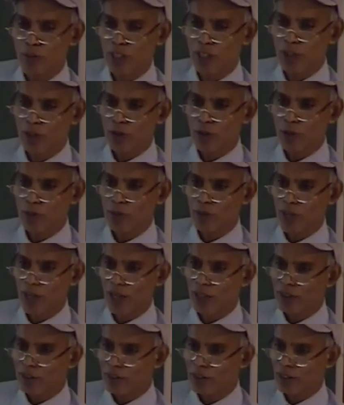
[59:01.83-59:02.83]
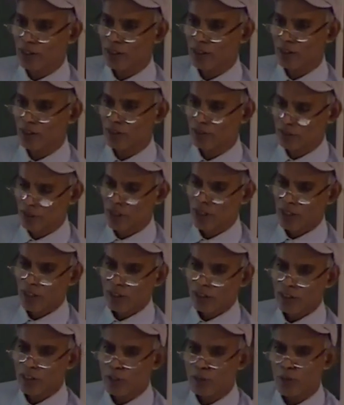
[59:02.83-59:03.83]
into epsilon,
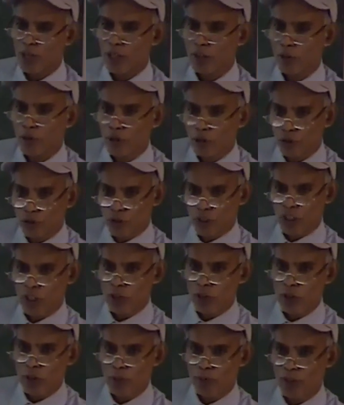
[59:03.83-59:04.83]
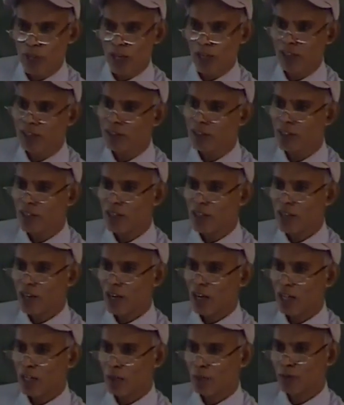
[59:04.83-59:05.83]
sigma equal to C into epsilon,
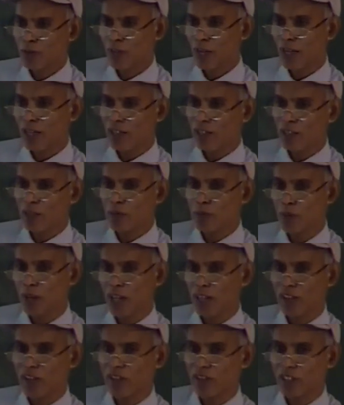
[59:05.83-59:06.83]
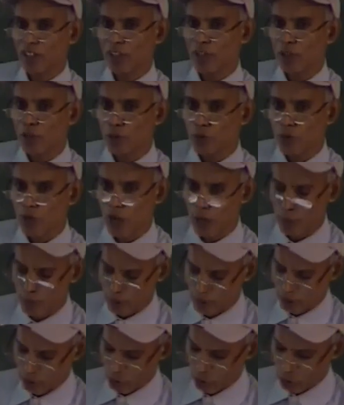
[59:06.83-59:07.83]
and epsilon is minus z into
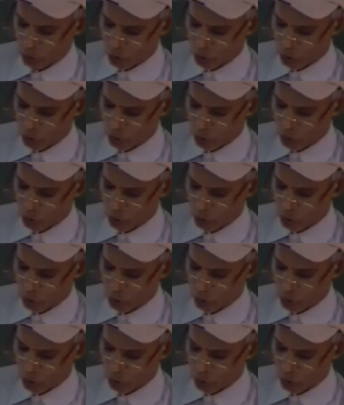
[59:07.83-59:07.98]
kappa. So if